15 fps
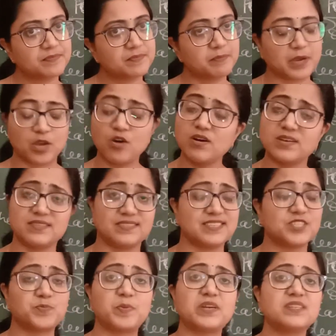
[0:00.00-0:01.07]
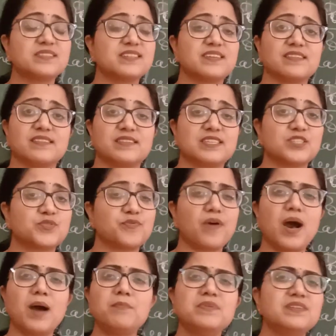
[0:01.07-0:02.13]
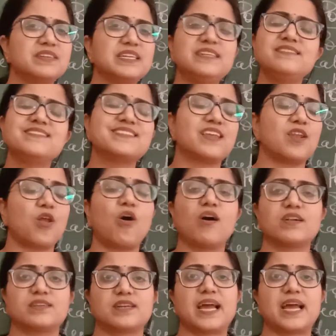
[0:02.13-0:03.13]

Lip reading: because this farmer needs a lot.